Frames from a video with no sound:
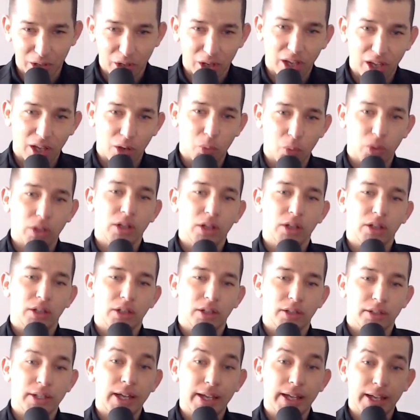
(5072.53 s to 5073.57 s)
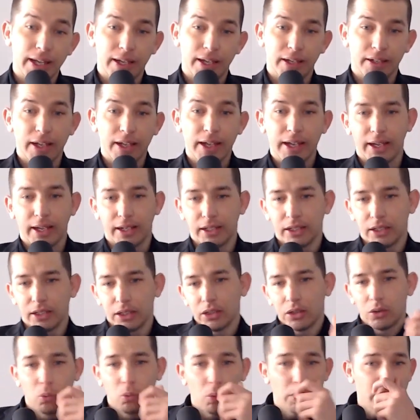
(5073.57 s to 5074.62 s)
Um, I mean, really? Yeah, like, yeah, why, yeah. Why yeah.
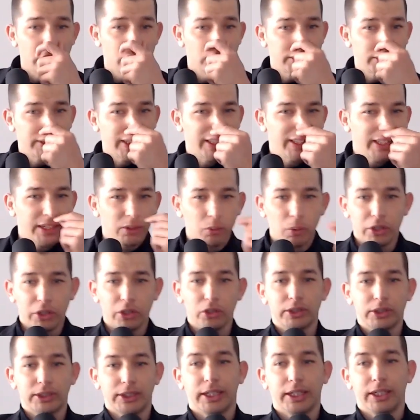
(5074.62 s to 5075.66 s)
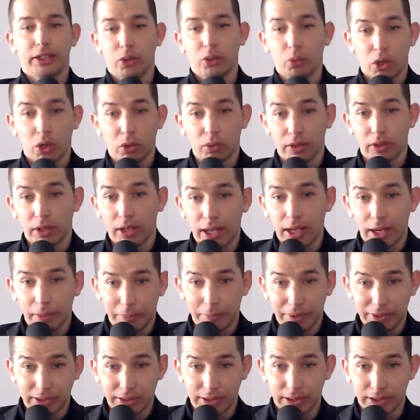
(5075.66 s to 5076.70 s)
What do you see that? What do you see? You work with a lot of
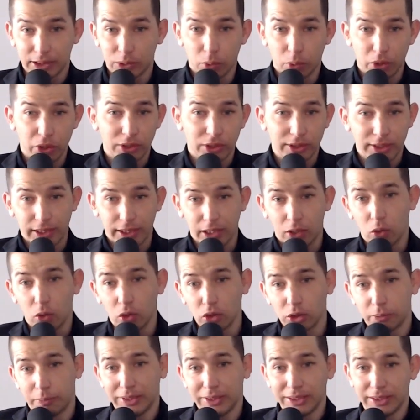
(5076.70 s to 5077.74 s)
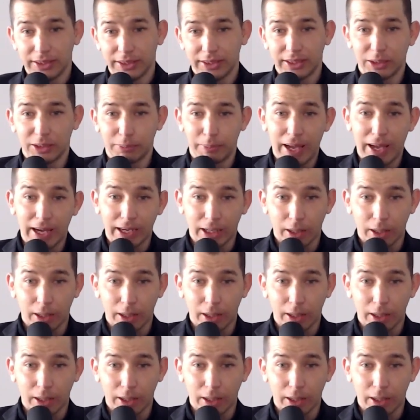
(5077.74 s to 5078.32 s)
businesses. What do you see that holds businesses back?